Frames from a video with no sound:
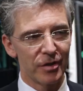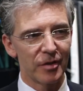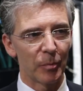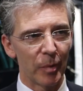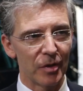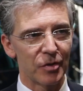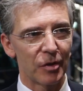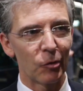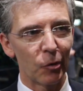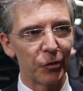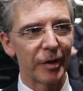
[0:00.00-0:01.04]
just a bus,
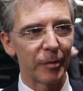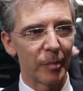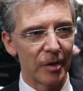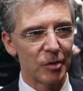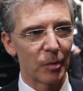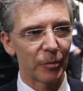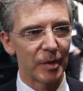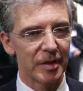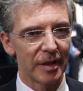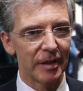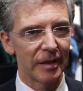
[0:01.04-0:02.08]
an ordinary bus. What we
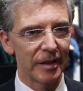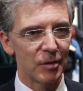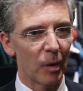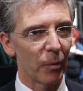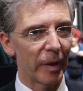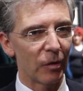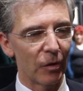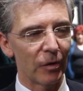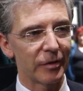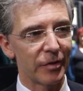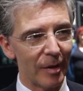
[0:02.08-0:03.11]
see is what we
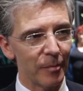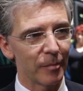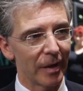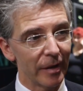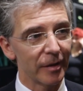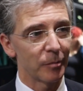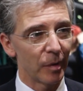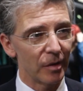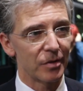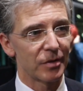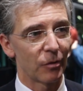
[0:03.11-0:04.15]
call a tram-like
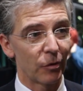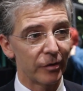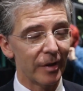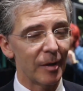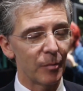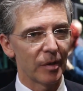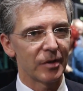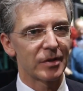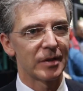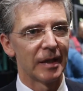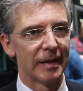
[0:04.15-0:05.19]
bus or a tram
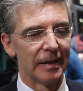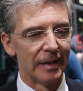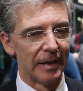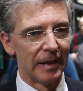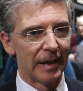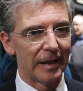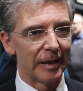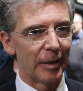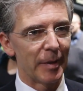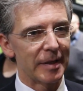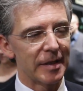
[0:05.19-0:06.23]
bus.
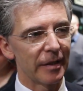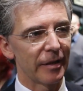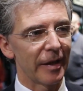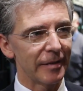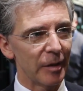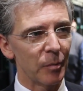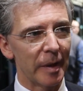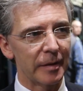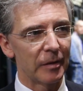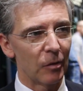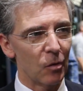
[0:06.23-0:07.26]
Uh, it's an 18
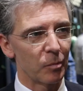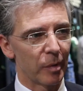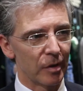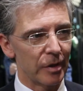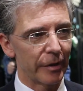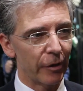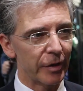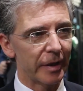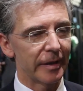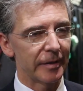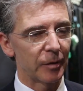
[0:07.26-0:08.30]
meter long bus, an
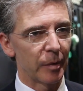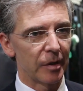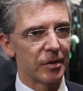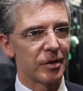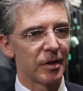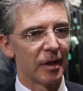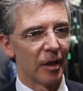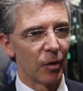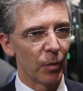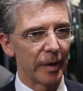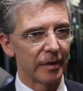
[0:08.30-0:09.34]
articulated bus
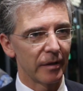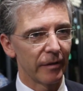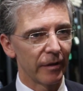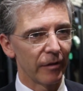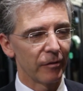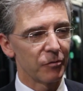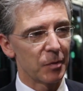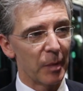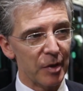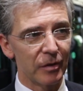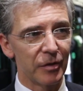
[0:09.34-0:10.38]
with a
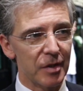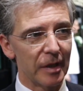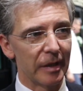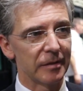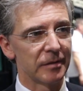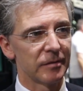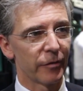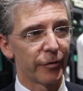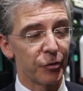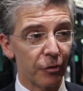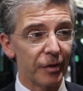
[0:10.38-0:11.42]
special design,
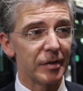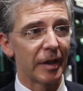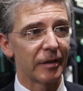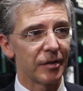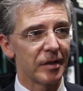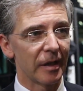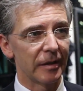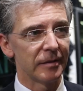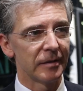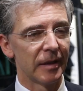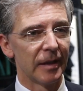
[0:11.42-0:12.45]
futuristic design,